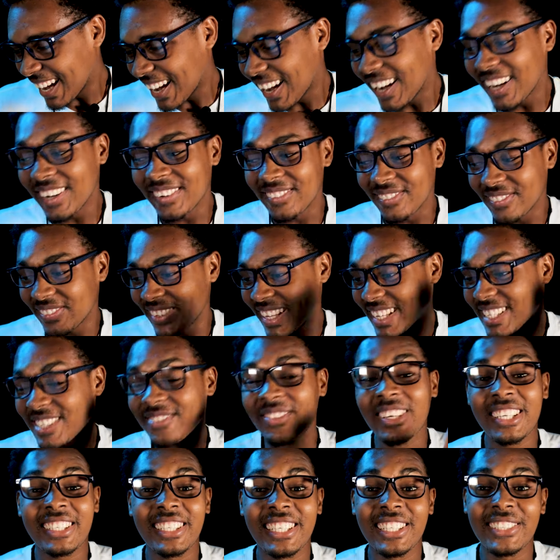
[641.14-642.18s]
um,
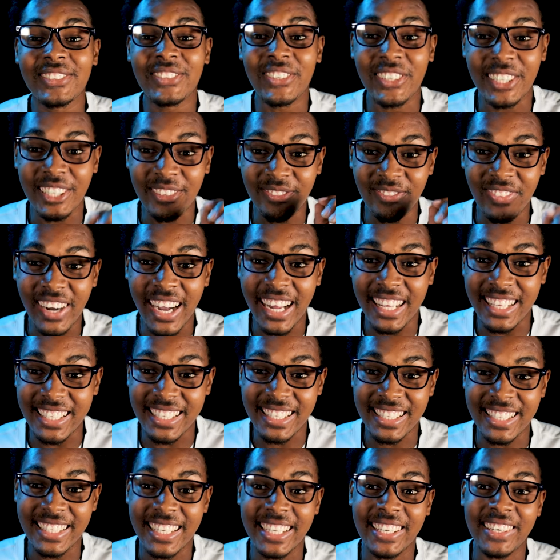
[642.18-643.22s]
especially for the
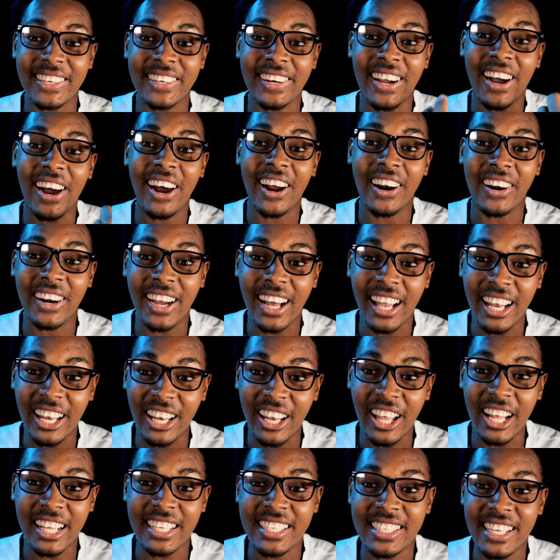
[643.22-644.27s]
bands. There are a
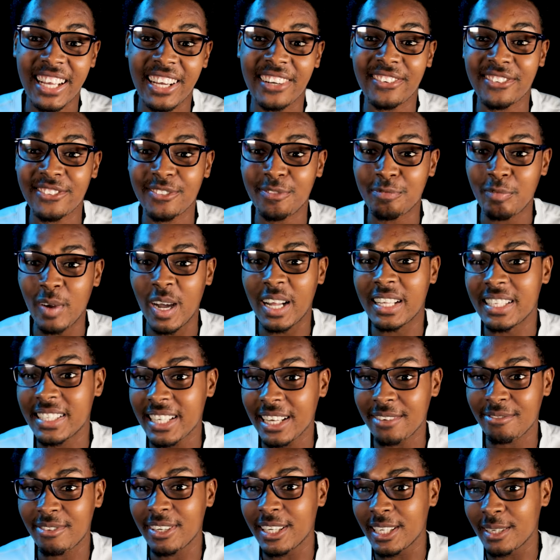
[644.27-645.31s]
lot of bands
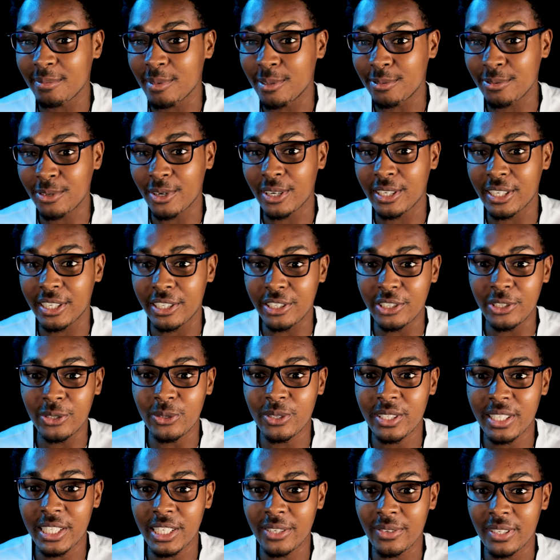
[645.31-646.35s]
available for the
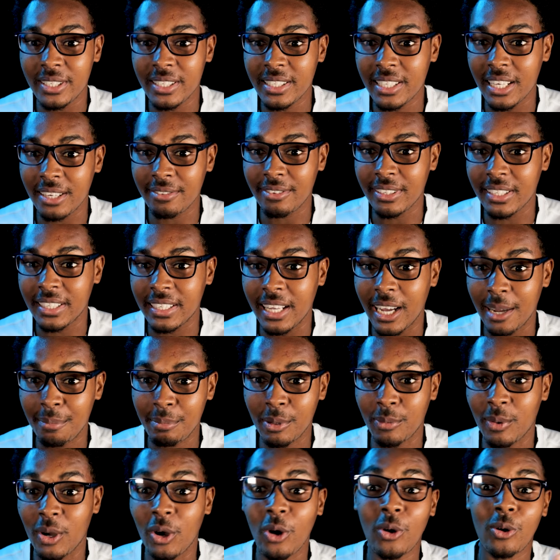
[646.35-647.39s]
new Series 7
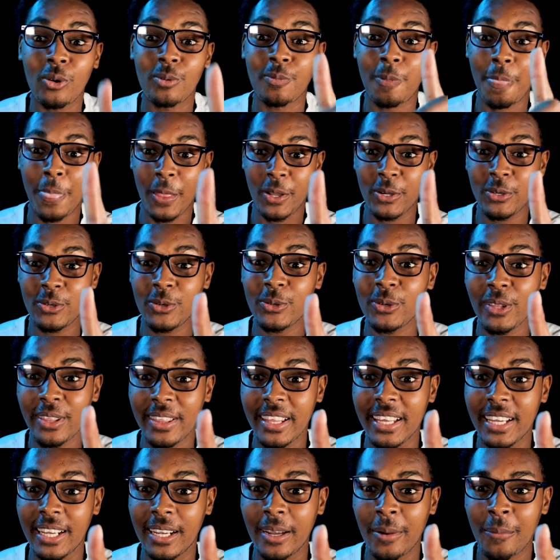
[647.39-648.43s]
Apple. Oh, cool
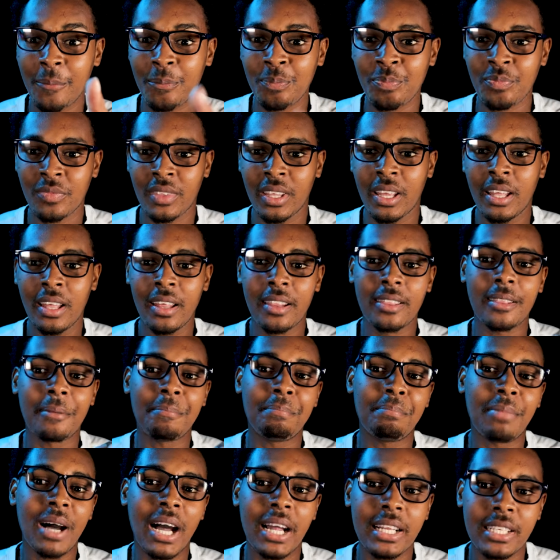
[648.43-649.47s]
thing. The
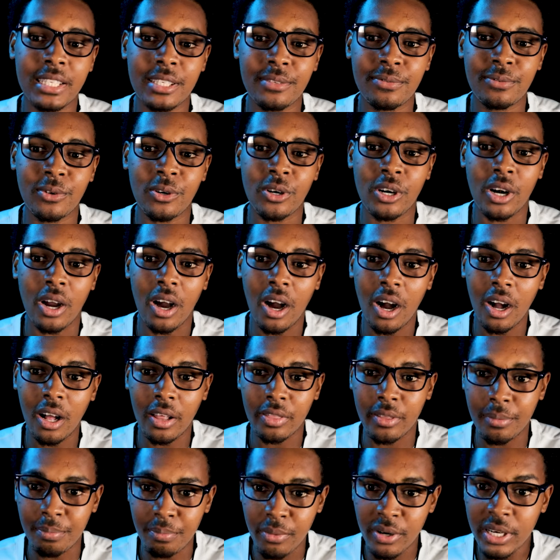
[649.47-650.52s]
bands for
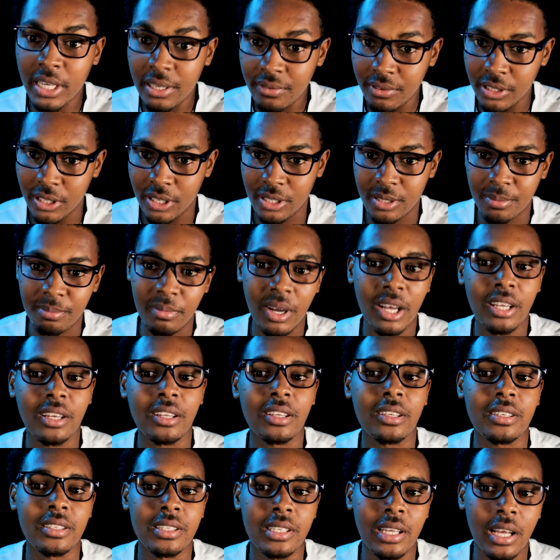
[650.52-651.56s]
all the previous
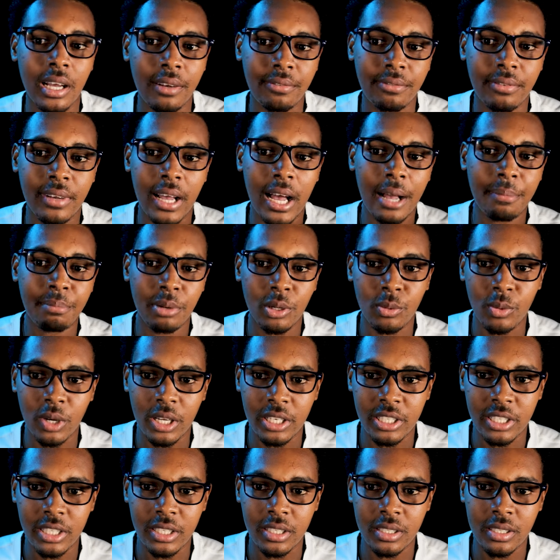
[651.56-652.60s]
models of Apple
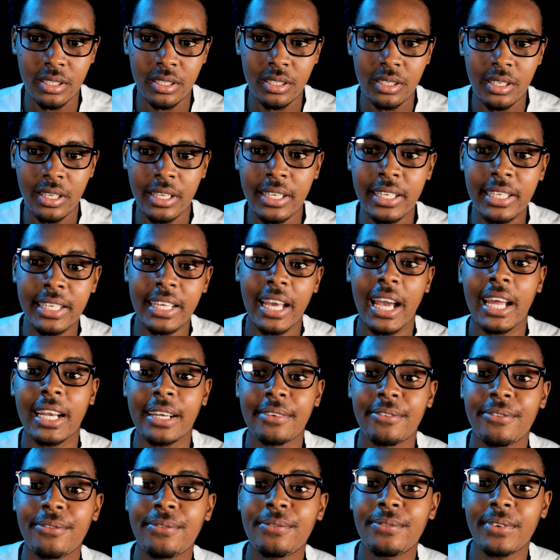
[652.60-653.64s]
Watches
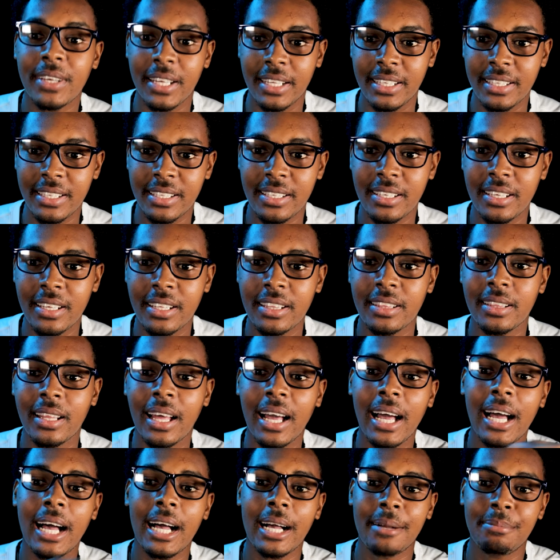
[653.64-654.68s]
can fit
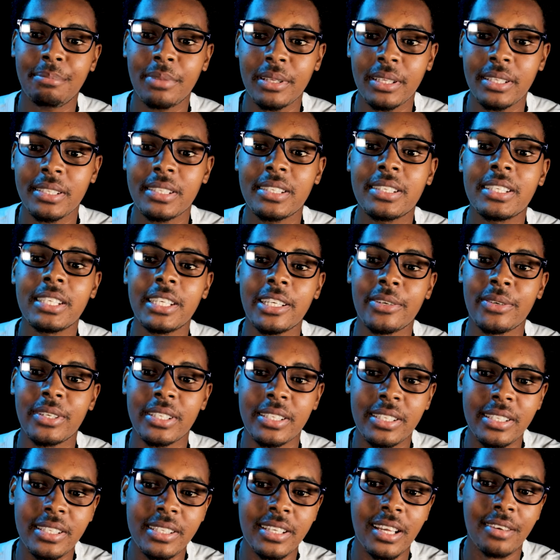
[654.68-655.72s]
the Apple
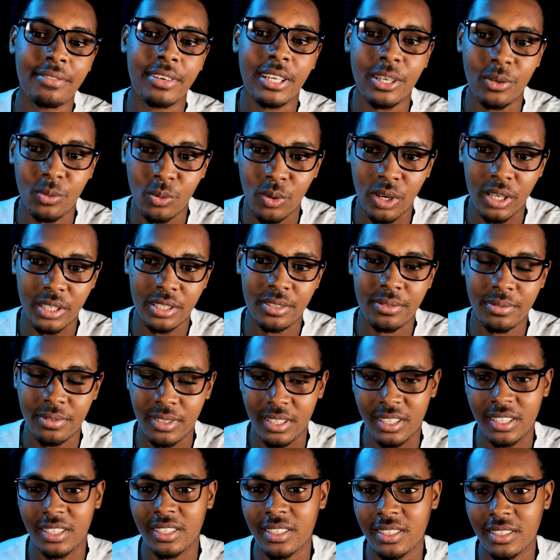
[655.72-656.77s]
Series 7 watch
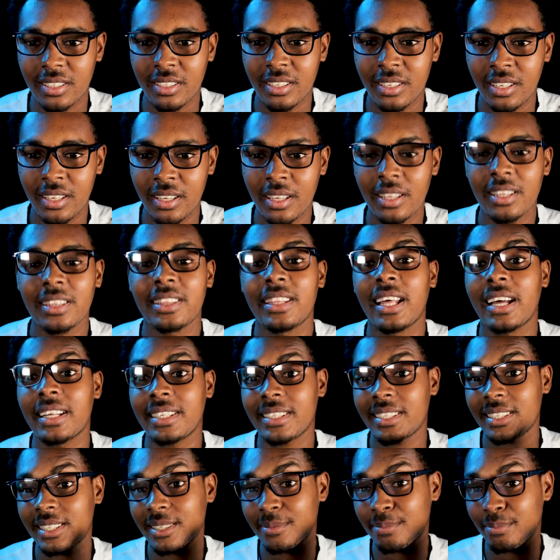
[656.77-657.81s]
face.
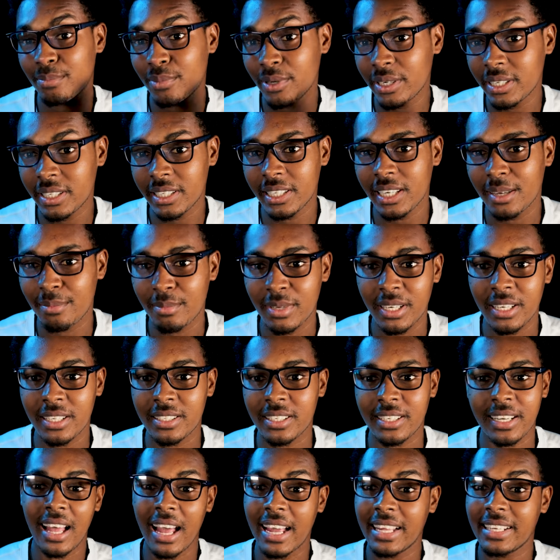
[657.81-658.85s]
That's pretty
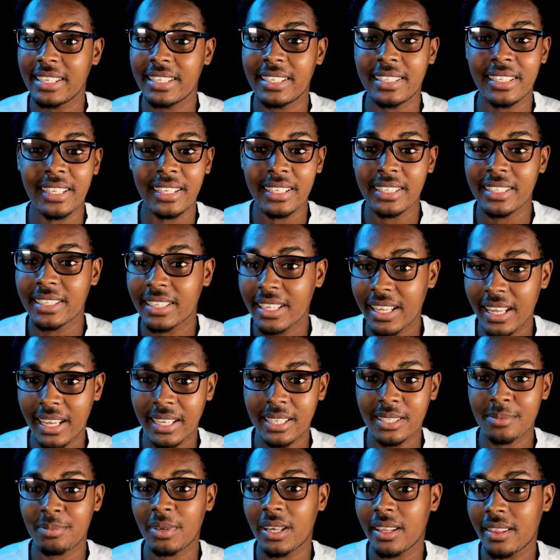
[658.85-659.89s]
amazing. I didn't
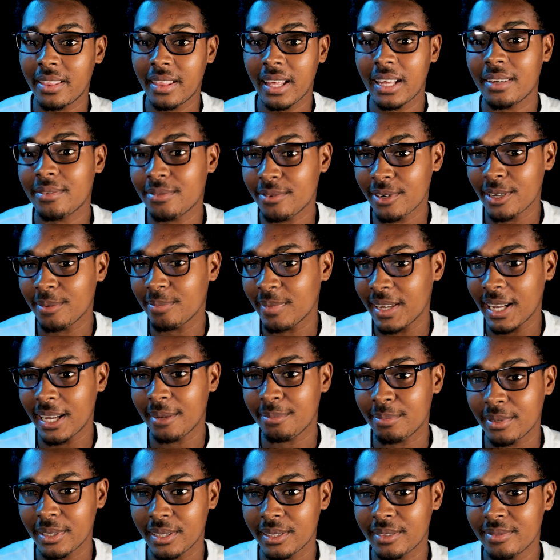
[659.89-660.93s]
expect that from
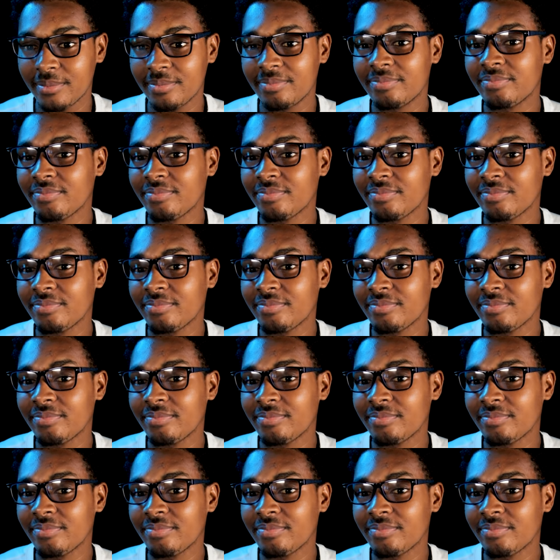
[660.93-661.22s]
Apple.